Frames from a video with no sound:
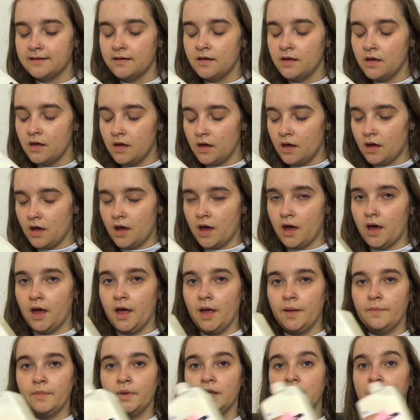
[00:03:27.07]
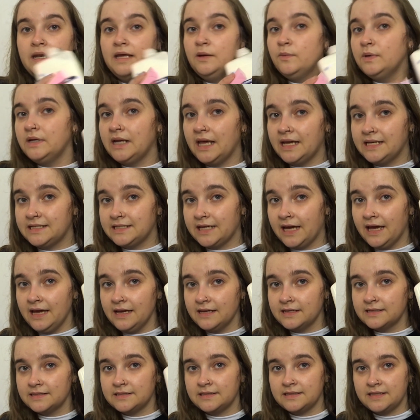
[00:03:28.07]
Liquid
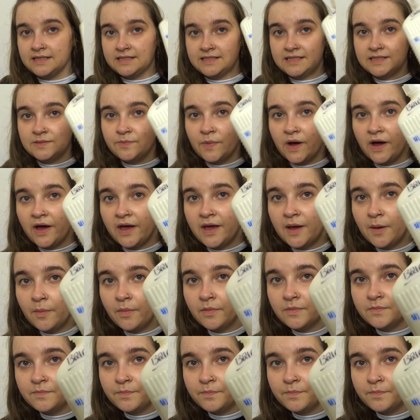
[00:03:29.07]
latex, this is my